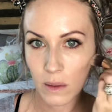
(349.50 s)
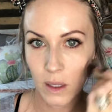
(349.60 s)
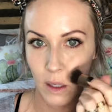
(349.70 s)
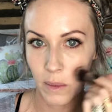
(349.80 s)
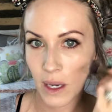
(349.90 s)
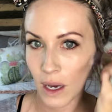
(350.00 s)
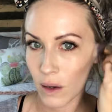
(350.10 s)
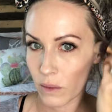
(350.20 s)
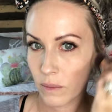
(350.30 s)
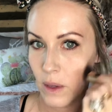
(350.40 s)
There we go.
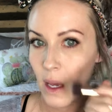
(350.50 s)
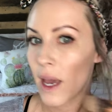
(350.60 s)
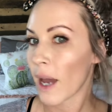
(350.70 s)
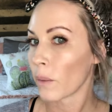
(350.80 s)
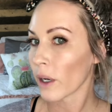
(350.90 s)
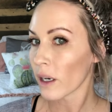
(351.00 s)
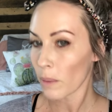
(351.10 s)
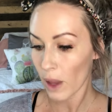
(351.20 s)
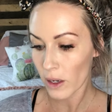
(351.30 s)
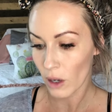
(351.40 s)
And we're gonna
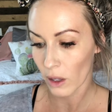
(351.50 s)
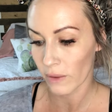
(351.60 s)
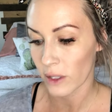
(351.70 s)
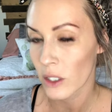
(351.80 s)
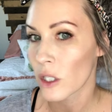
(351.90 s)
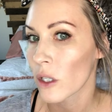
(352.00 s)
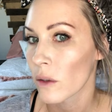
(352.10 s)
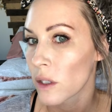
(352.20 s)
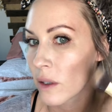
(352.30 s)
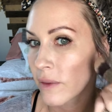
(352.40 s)
blend all of this too.
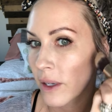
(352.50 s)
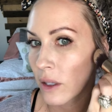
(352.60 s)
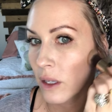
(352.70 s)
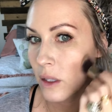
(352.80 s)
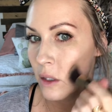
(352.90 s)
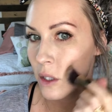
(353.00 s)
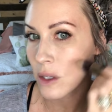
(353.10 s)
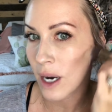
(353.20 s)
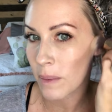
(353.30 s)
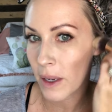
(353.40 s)
So if I look a little
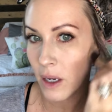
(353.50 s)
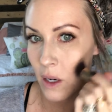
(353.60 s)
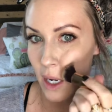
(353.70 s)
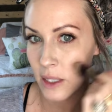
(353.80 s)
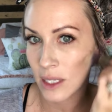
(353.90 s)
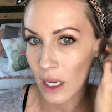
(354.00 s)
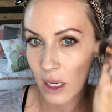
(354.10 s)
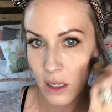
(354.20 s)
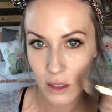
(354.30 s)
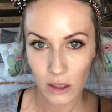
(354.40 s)
stripey and crazy,
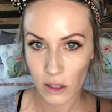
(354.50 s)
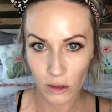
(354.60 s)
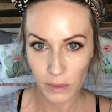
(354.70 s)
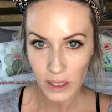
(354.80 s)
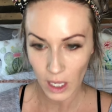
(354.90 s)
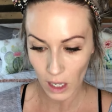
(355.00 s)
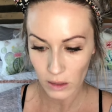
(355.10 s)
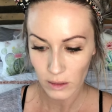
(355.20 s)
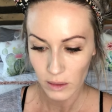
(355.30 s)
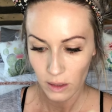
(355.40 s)
don't be scared.
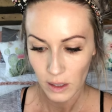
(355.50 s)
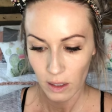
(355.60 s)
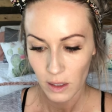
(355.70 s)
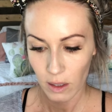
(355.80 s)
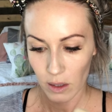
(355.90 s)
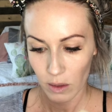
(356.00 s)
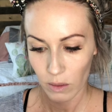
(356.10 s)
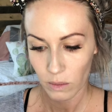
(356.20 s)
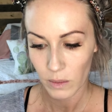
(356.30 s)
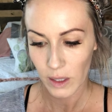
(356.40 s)

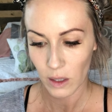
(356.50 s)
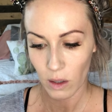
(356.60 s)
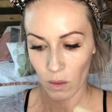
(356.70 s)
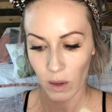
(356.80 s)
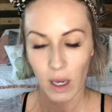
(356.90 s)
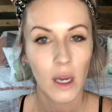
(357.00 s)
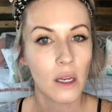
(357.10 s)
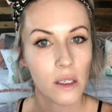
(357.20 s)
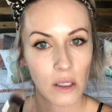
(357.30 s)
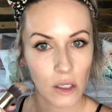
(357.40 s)
We are going
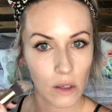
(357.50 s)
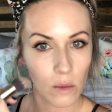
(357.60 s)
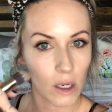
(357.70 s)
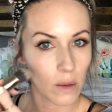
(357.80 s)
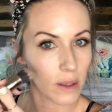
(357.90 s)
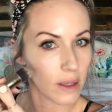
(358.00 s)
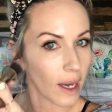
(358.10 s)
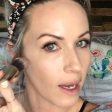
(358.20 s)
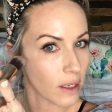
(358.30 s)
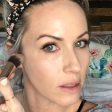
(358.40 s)
to work with
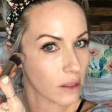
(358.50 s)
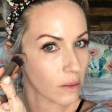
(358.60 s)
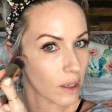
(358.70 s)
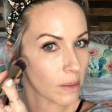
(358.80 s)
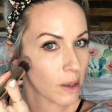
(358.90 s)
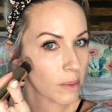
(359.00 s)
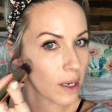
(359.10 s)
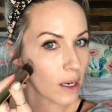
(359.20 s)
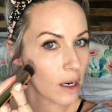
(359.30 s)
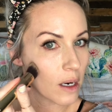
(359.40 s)
that. So come up
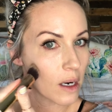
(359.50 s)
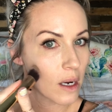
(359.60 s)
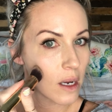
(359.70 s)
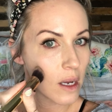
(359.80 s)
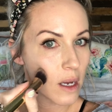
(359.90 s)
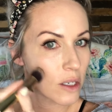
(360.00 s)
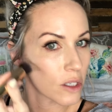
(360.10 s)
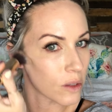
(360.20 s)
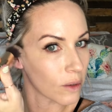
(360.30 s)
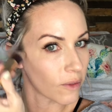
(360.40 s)
here,
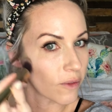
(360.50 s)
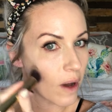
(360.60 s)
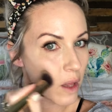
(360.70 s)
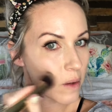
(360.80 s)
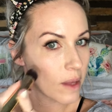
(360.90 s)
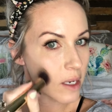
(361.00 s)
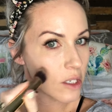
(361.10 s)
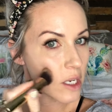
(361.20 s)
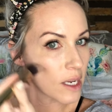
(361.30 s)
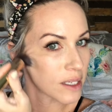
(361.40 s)
just sort of follow that
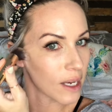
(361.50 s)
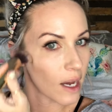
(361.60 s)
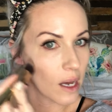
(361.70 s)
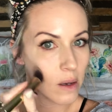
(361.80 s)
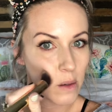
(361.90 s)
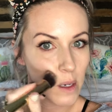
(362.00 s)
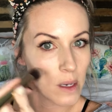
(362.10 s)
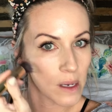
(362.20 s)
cheek down.